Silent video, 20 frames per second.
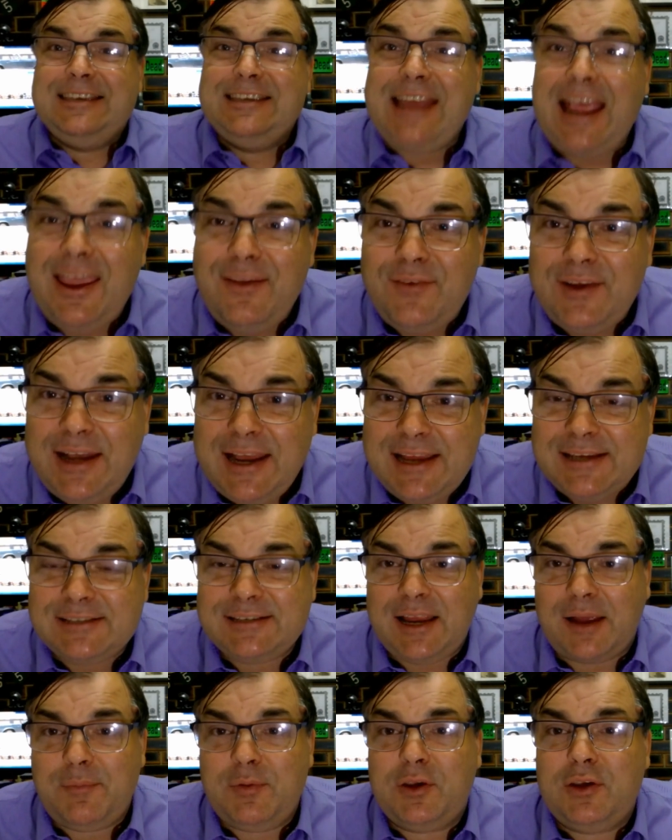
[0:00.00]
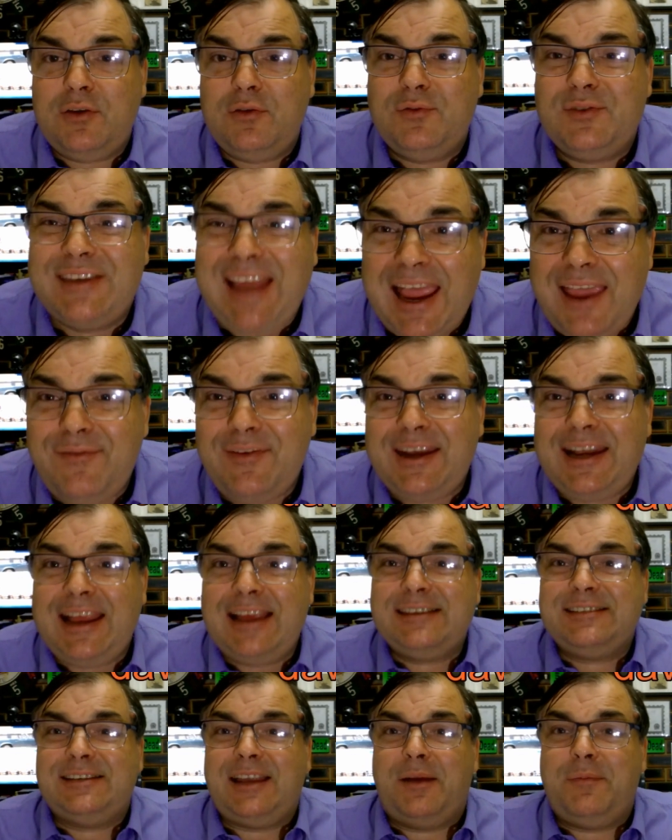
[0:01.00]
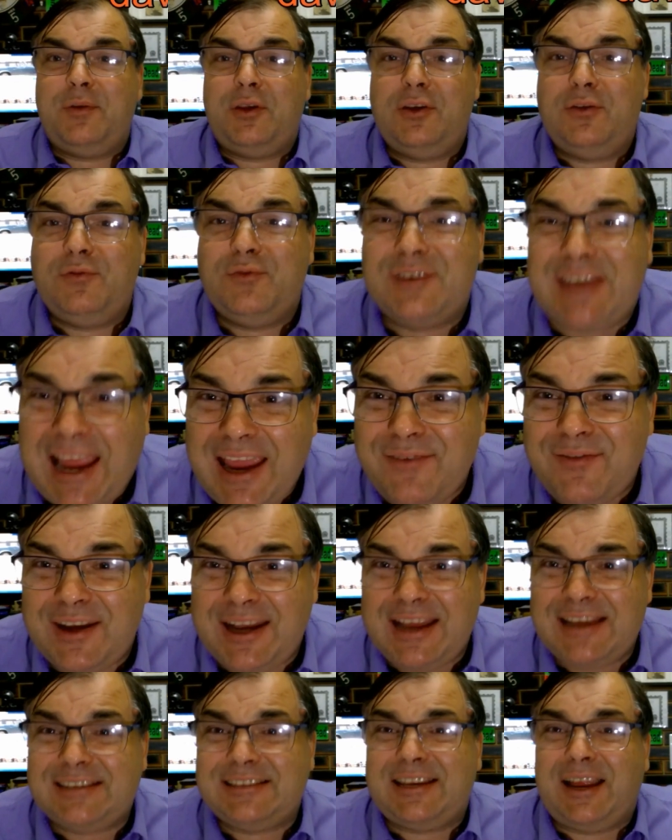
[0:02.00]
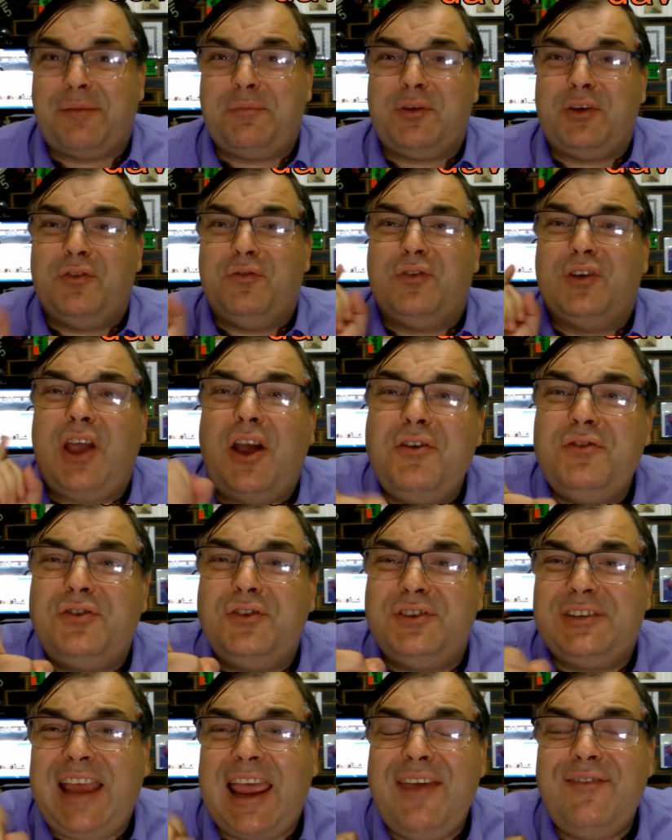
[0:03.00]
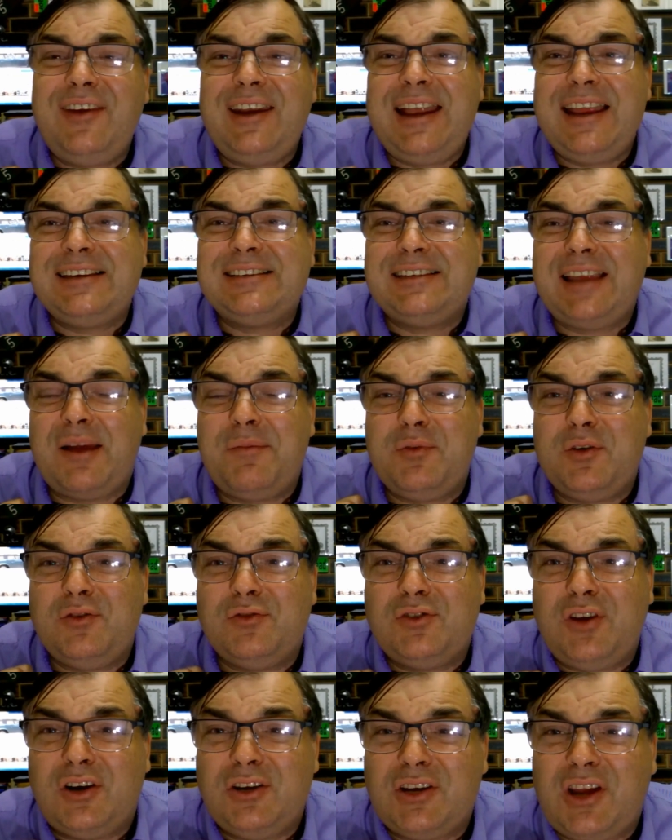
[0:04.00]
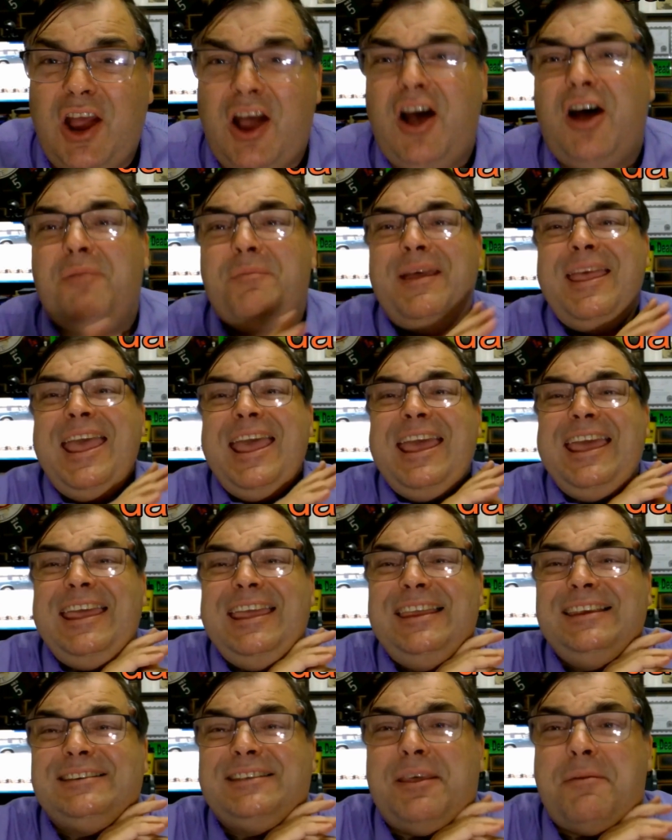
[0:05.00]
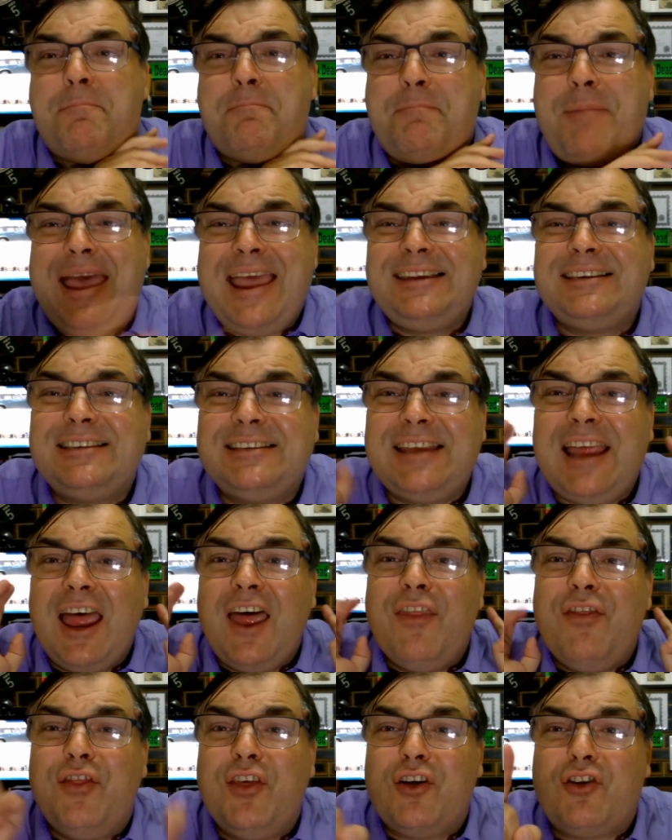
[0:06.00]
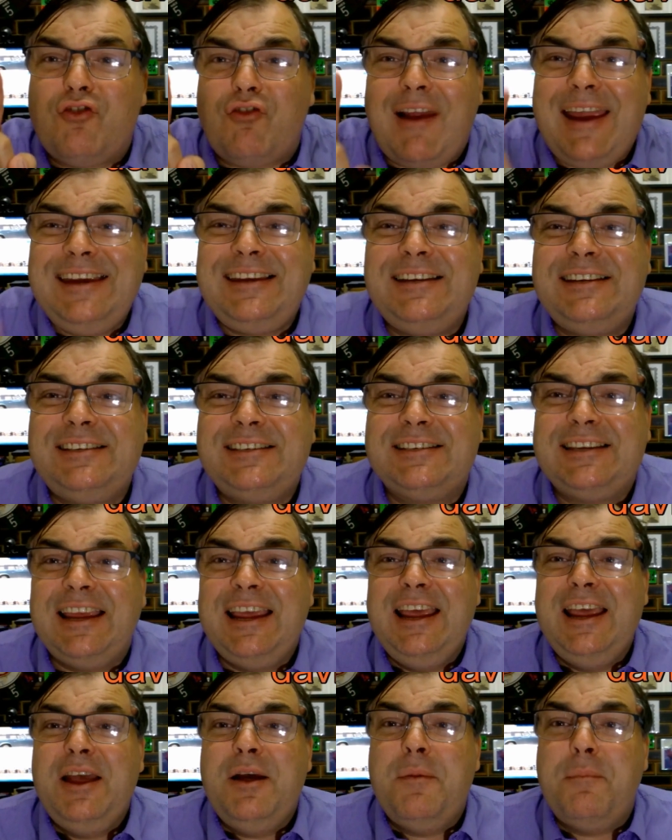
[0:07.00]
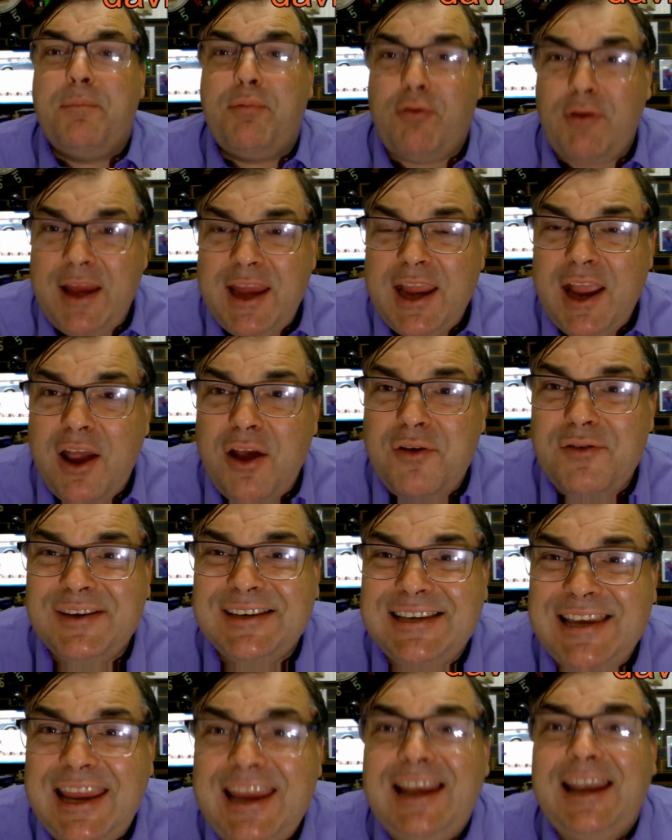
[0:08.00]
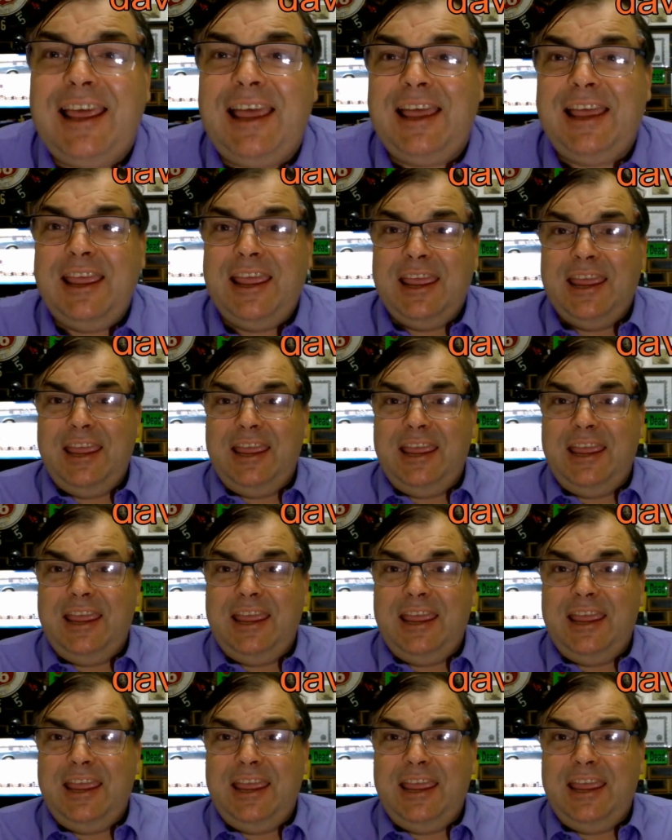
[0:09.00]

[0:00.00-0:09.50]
David SW, David SW, David SW. Go to davidsw.com. He is the best, the greatest pre-owned dealer